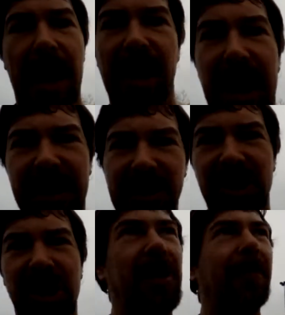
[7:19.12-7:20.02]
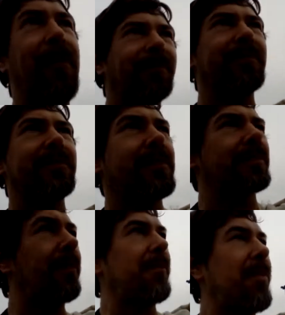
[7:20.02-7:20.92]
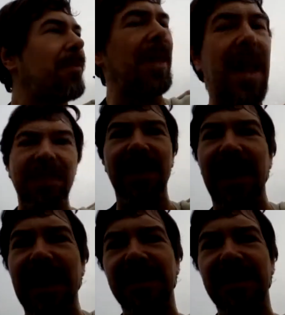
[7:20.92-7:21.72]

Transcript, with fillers: at lunch. And then